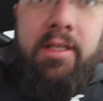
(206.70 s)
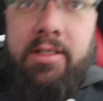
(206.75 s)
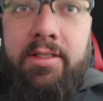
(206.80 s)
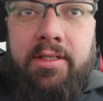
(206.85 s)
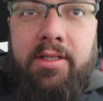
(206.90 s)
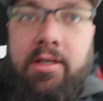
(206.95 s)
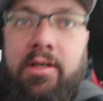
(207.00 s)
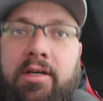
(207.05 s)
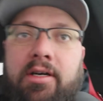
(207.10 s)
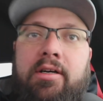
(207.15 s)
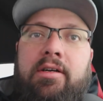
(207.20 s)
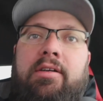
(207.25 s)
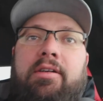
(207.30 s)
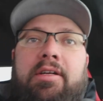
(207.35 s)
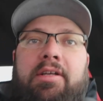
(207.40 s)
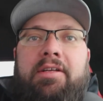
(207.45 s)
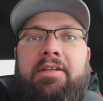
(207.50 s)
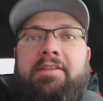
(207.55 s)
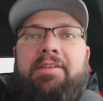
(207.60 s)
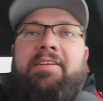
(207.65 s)
This car.
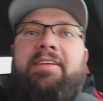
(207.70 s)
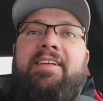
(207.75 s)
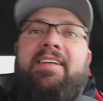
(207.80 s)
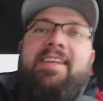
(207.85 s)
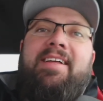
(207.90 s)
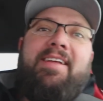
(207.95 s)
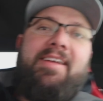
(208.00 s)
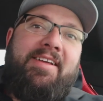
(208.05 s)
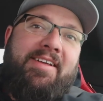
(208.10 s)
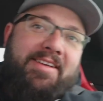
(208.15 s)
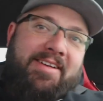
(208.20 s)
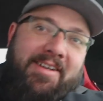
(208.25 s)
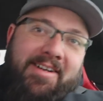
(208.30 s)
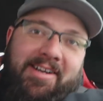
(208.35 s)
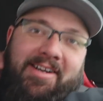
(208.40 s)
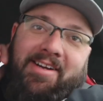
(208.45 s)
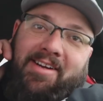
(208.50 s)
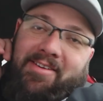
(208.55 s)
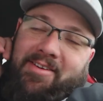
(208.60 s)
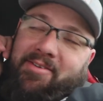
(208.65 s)

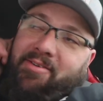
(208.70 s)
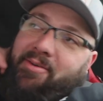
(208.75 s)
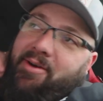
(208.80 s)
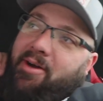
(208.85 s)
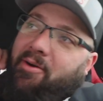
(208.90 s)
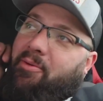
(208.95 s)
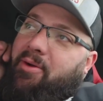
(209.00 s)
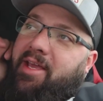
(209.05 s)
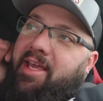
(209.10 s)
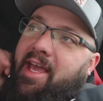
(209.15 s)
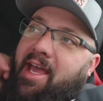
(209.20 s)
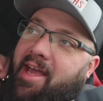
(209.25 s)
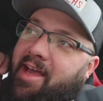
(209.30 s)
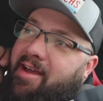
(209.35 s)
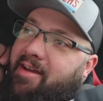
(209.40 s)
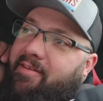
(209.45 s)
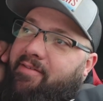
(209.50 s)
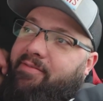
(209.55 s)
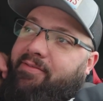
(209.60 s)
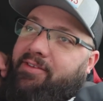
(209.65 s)
Alright, well, we
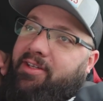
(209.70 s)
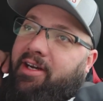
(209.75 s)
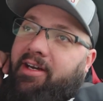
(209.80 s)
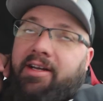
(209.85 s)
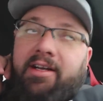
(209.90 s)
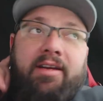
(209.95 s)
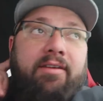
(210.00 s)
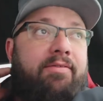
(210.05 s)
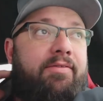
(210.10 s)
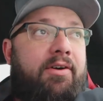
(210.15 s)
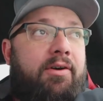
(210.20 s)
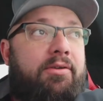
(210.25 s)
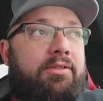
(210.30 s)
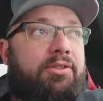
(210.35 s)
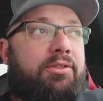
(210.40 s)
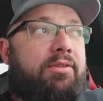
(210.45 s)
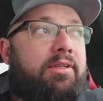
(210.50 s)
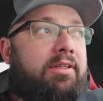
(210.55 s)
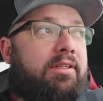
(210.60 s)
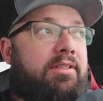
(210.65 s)
have done a photo
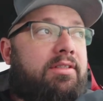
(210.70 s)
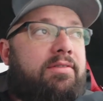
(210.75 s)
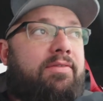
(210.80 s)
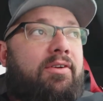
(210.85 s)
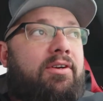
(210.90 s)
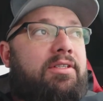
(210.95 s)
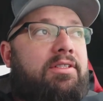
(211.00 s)
shoot at this